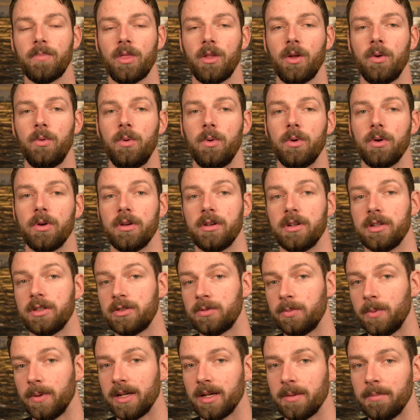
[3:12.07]
or
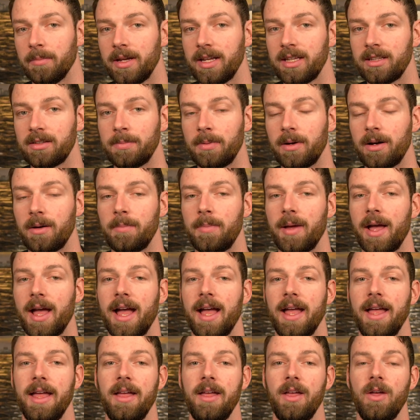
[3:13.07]
swing a baseball
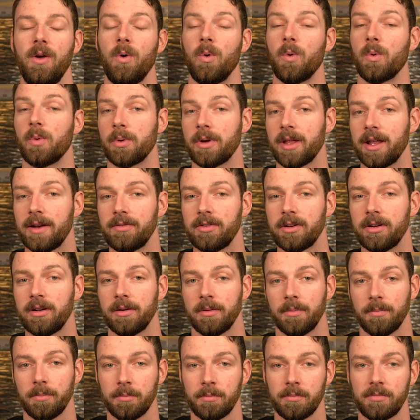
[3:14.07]
bat, or
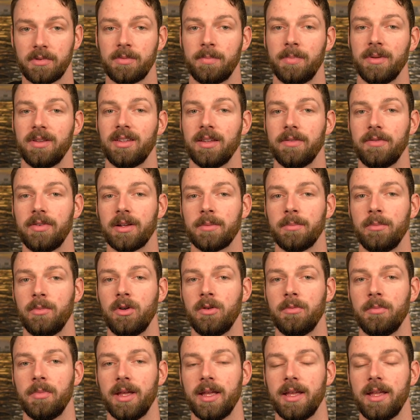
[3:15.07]
whatever specific
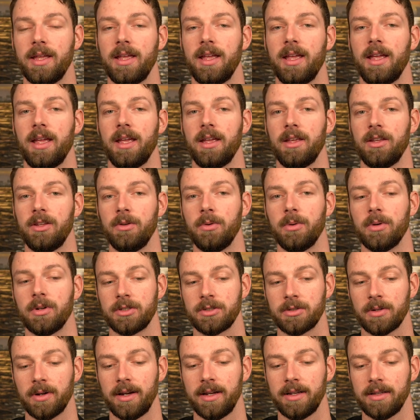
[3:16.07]
movement you are
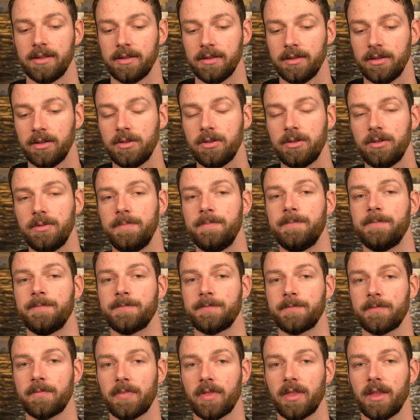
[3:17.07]
trying to do.
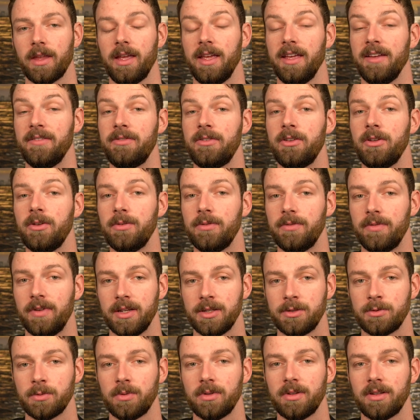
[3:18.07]
If you
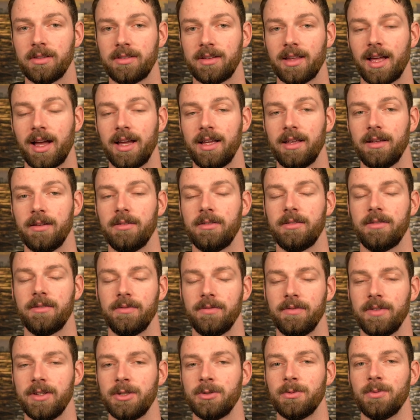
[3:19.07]
visualize
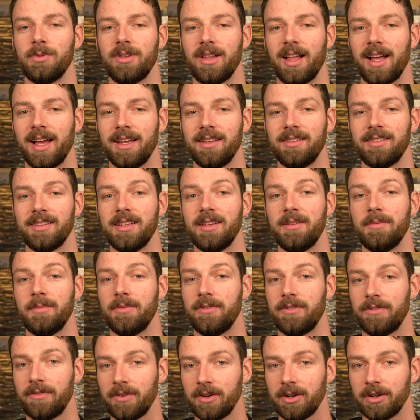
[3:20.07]
it
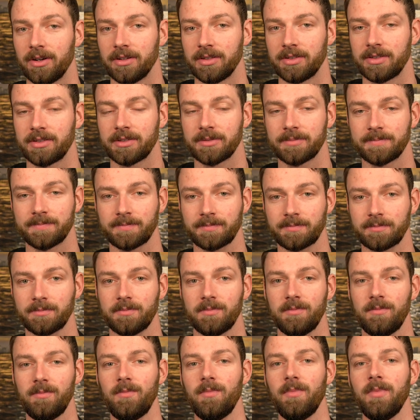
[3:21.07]
first,
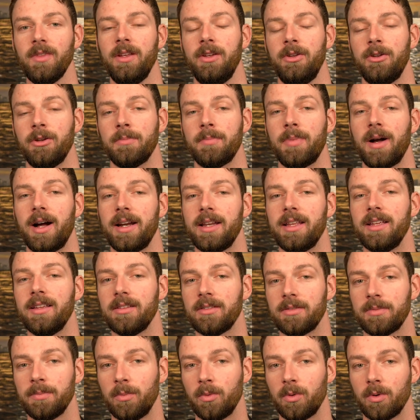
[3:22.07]
your body
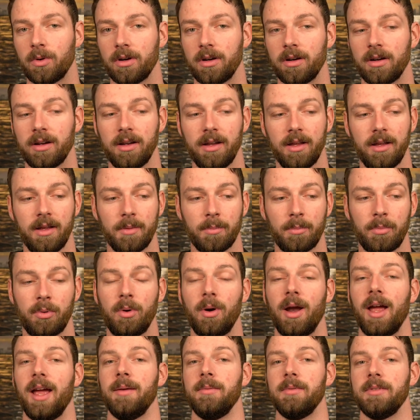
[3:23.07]
is more
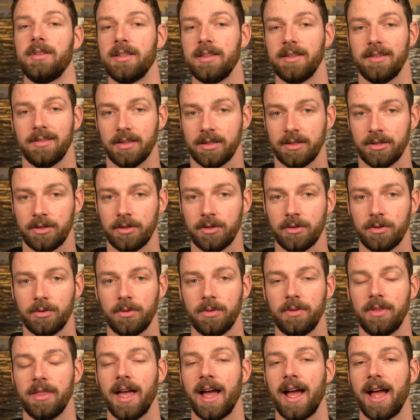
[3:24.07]
primed to
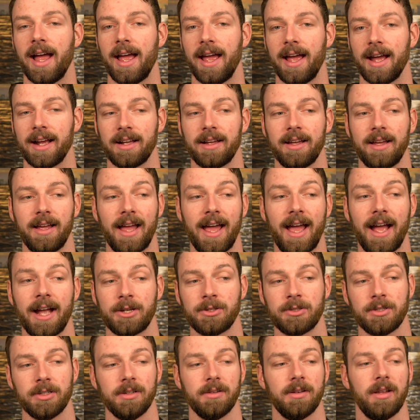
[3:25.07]
do that
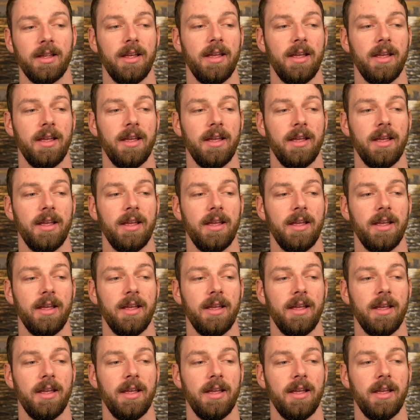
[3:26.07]
action.